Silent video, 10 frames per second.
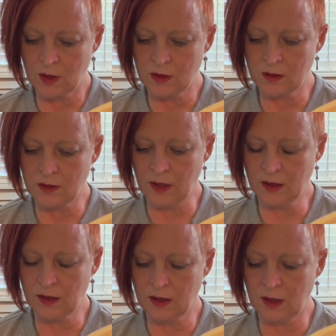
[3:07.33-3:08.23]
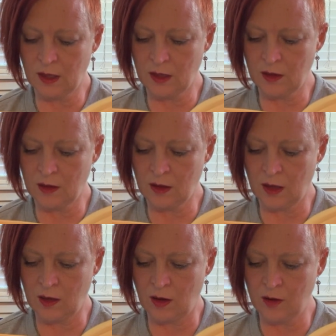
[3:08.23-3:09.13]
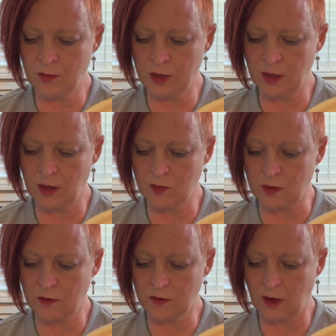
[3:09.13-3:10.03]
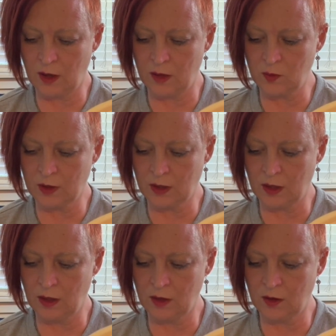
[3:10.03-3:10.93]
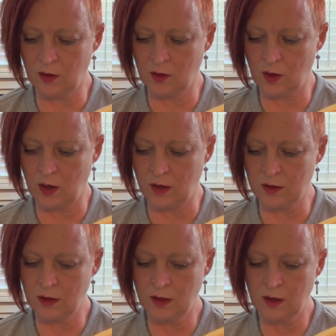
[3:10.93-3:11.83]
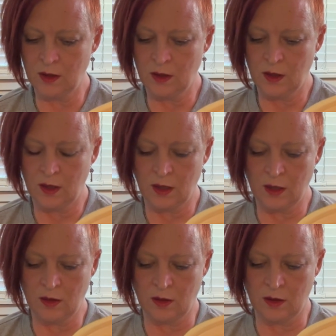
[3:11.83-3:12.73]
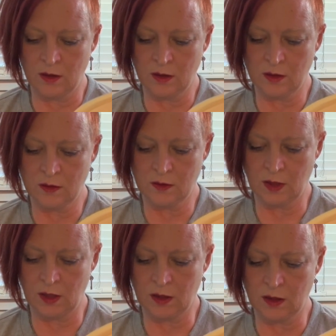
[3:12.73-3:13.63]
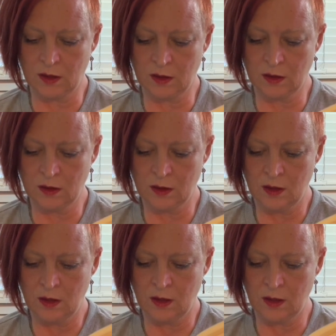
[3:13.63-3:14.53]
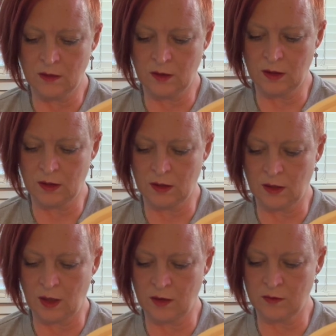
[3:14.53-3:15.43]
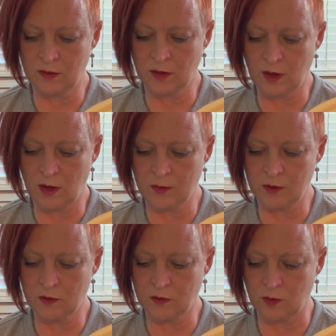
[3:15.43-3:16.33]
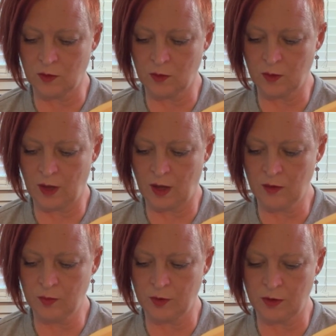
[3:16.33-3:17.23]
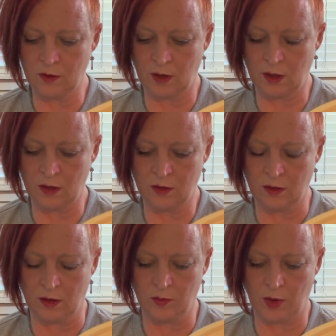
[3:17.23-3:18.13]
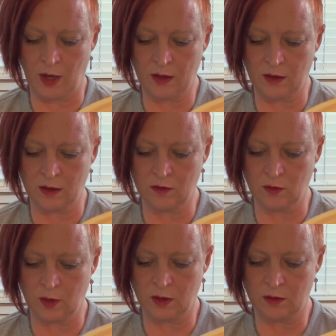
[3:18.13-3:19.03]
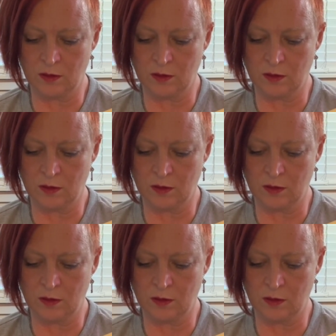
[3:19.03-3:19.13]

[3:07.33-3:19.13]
The debt cannot all be on one side. We cannot go on and on taking and taking out of the common store without putting anything back into it.